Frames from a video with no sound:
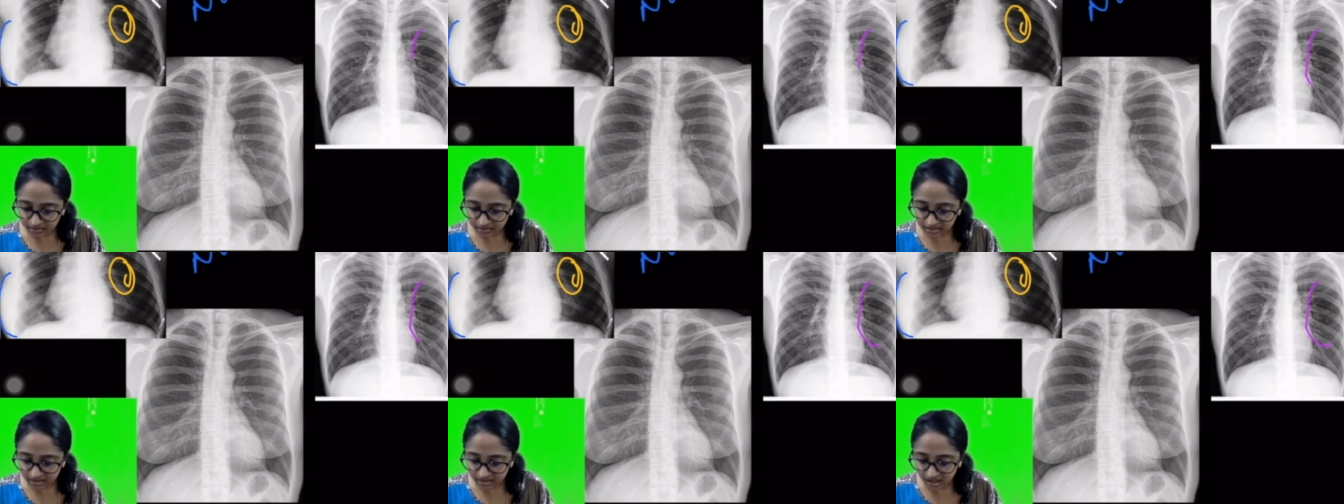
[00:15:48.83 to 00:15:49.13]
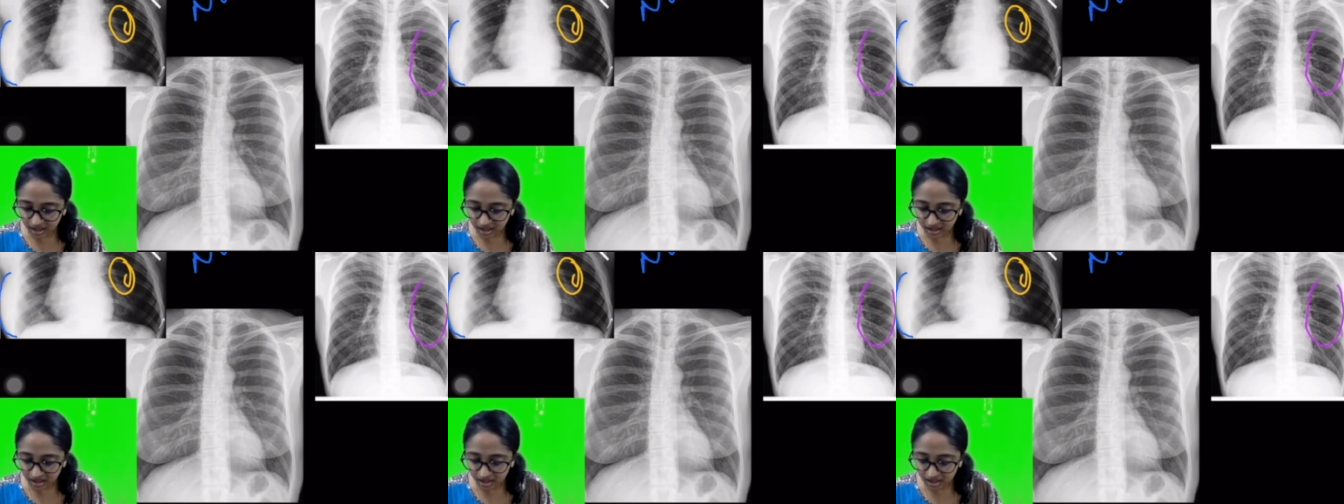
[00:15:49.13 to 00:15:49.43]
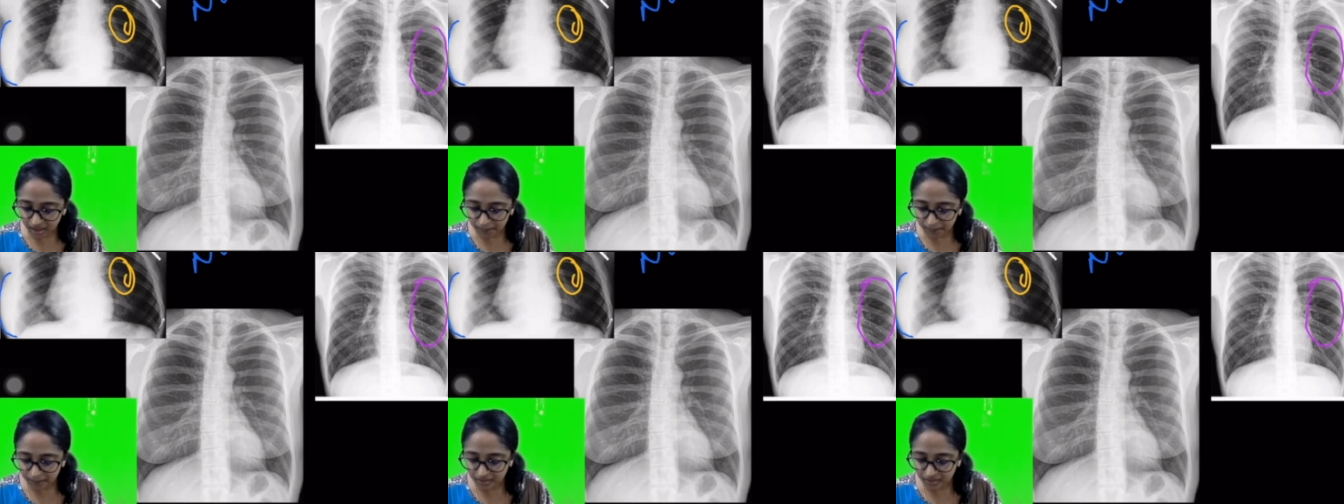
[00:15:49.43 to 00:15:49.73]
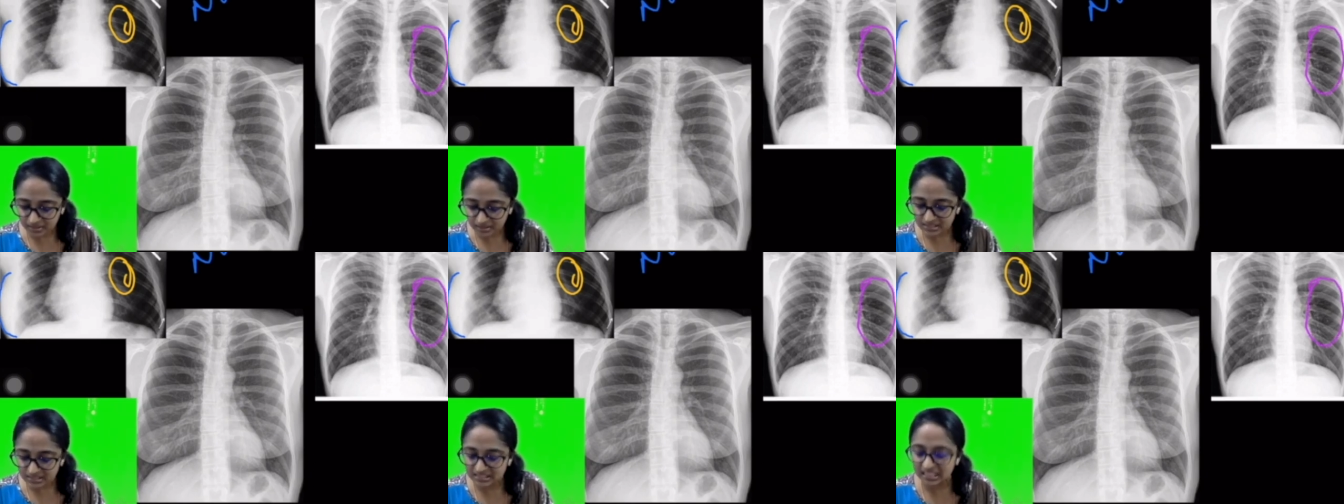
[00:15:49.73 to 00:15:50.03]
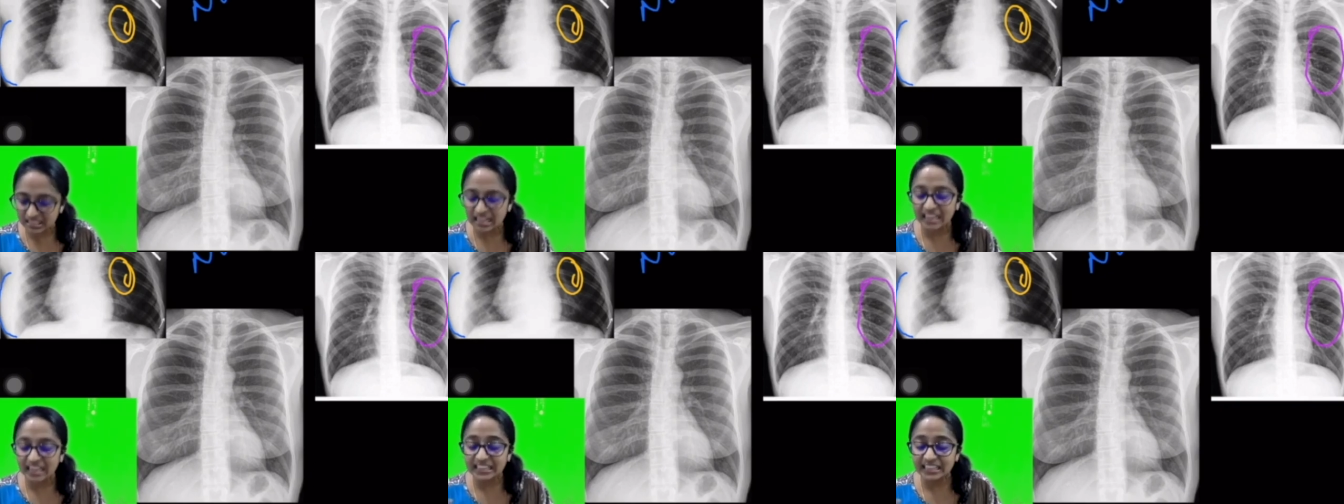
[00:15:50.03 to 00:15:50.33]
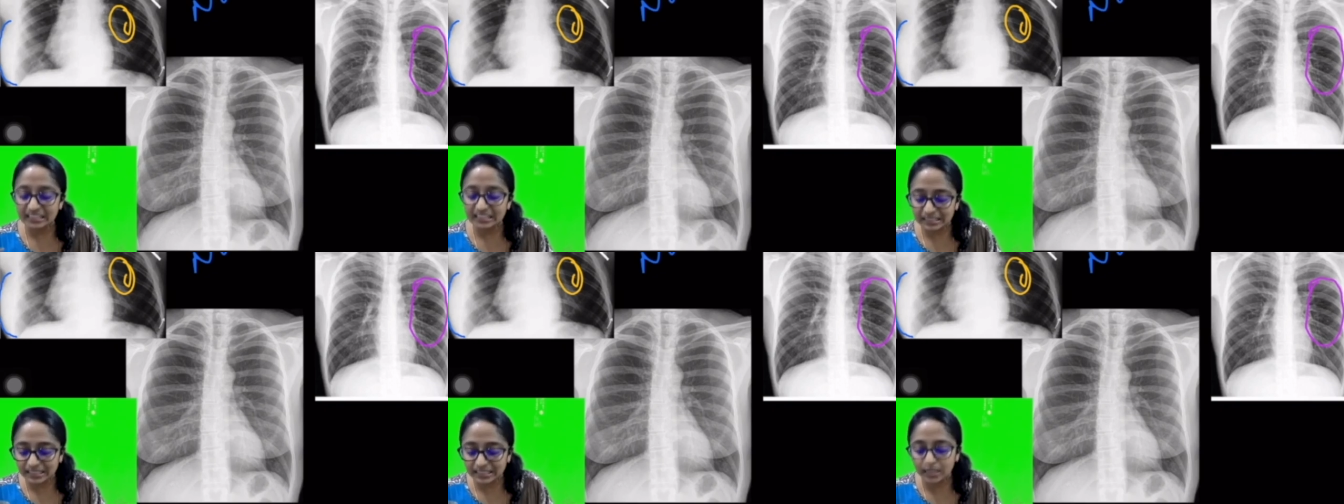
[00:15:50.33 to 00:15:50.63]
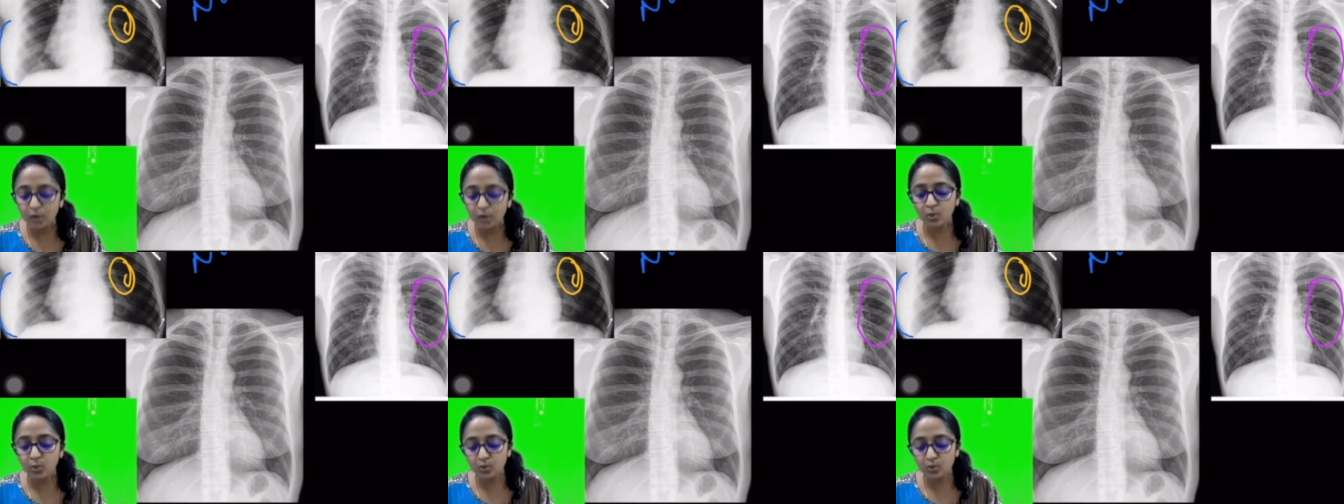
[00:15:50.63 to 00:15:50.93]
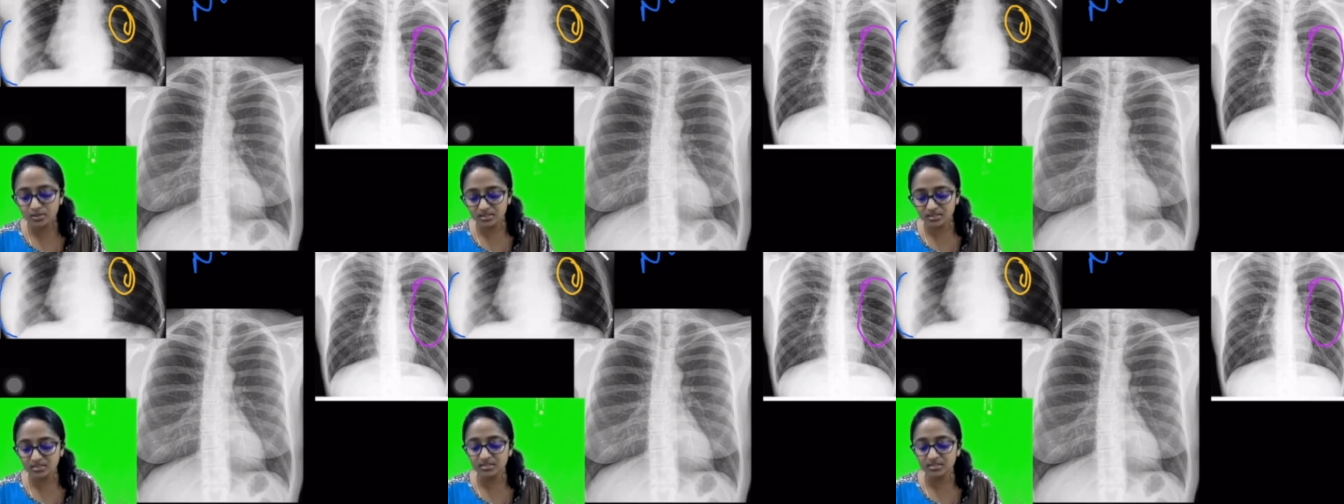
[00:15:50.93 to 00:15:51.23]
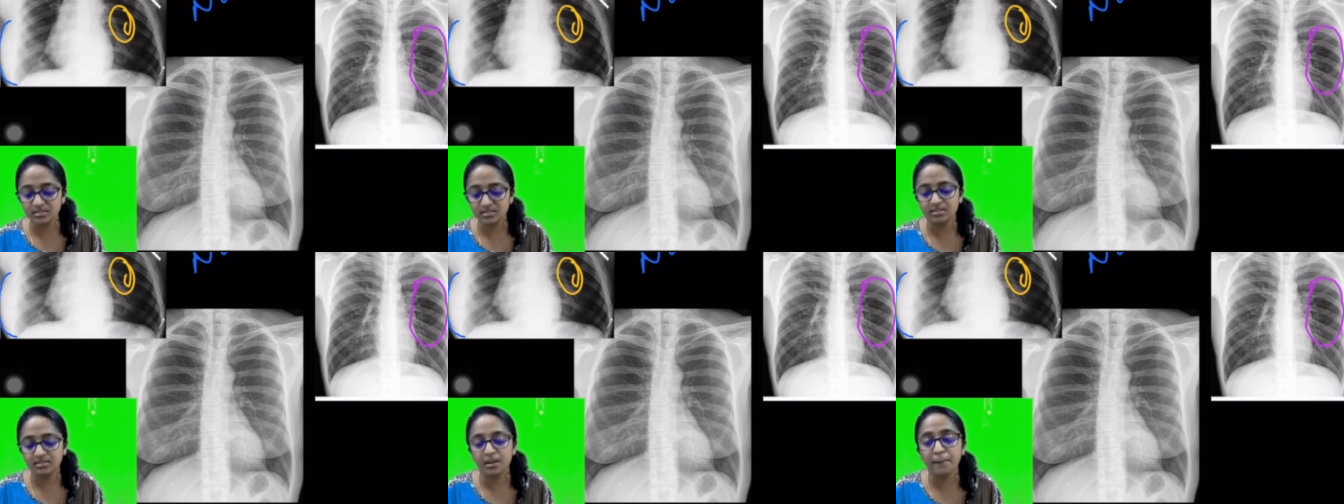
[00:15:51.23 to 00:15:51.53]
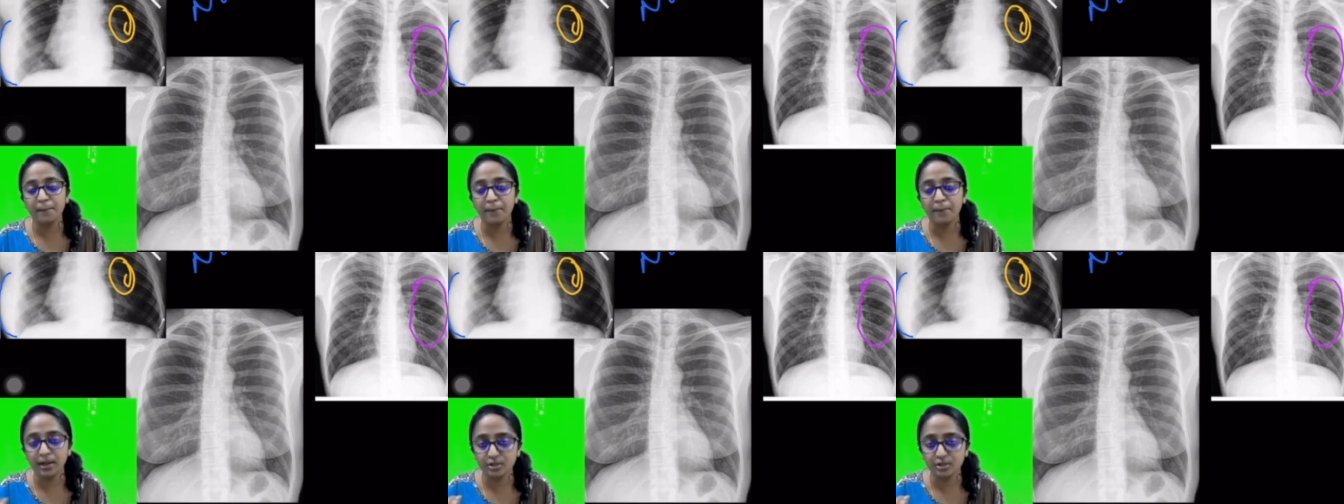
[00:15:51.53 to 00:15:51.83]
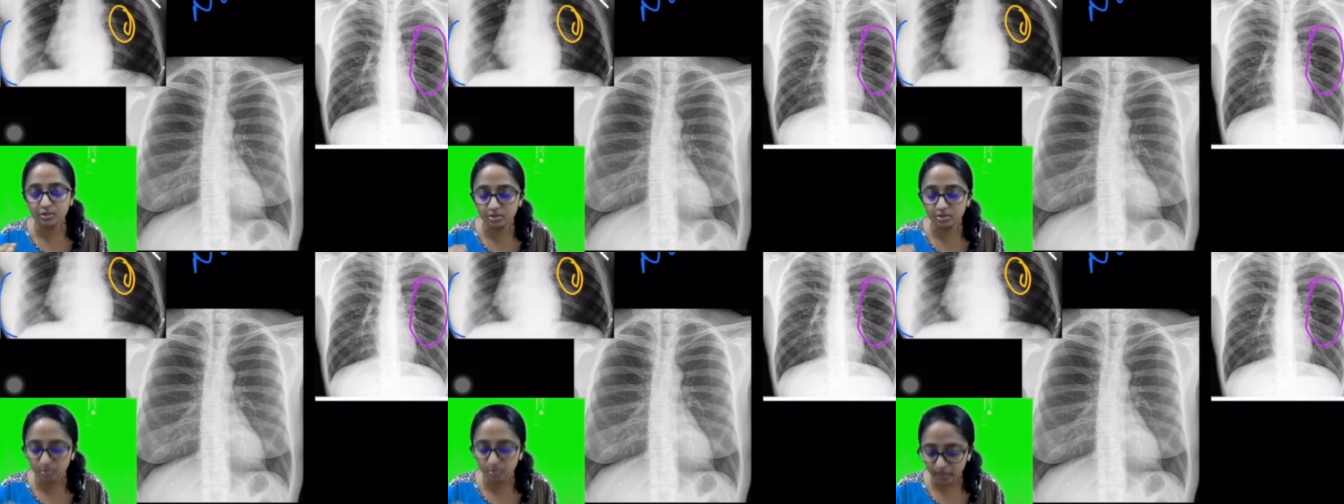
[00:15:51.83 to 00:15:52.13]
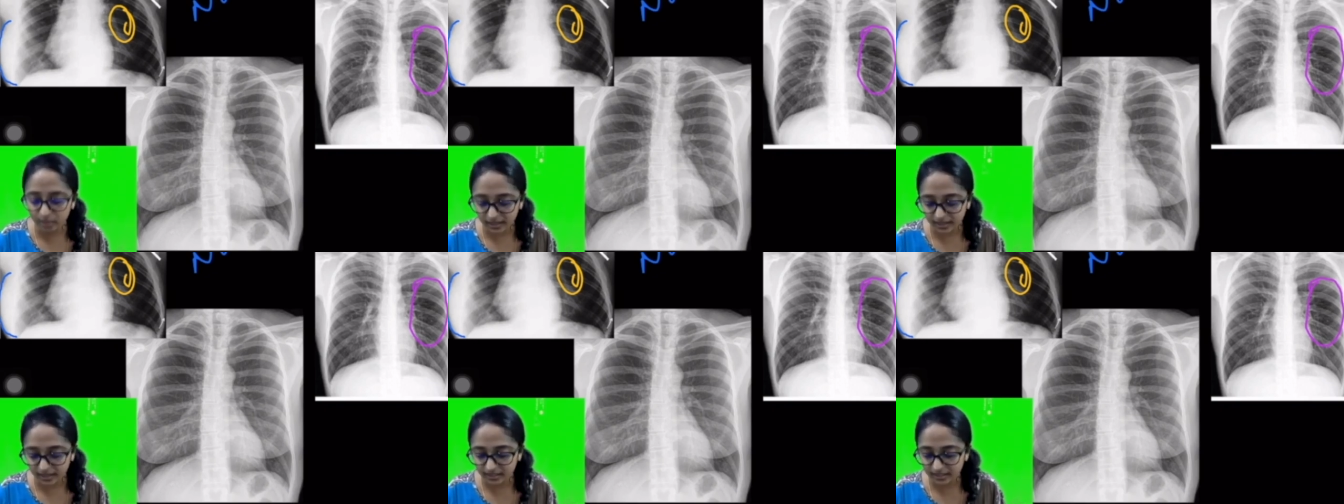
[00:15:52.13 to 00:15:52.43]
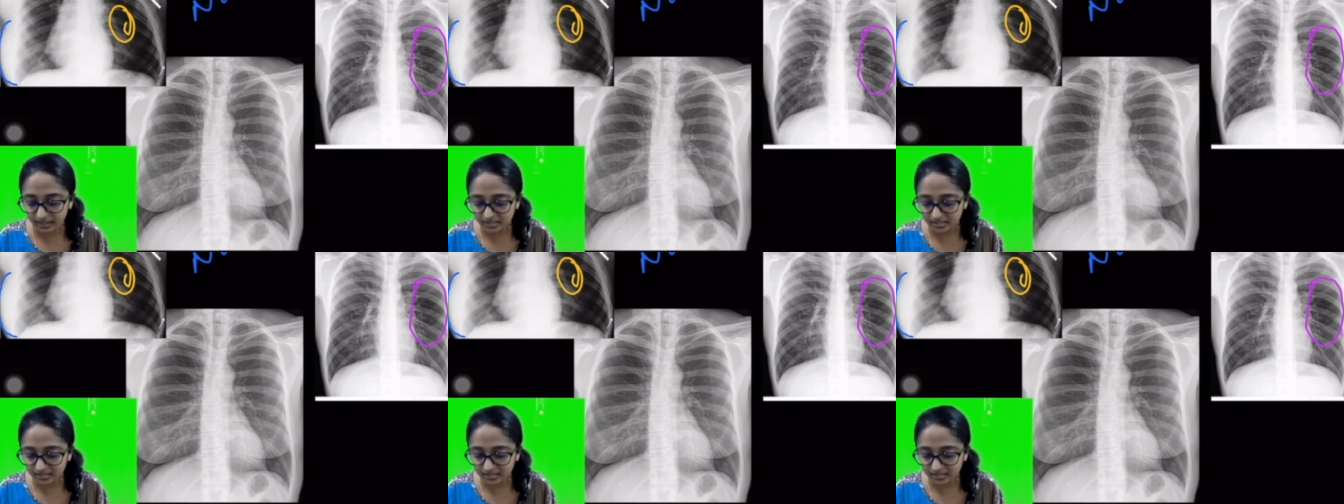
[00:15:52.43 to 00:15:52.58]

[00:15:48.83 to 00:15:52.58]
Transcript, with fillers: this lung appears slightly lucent as compared to the right,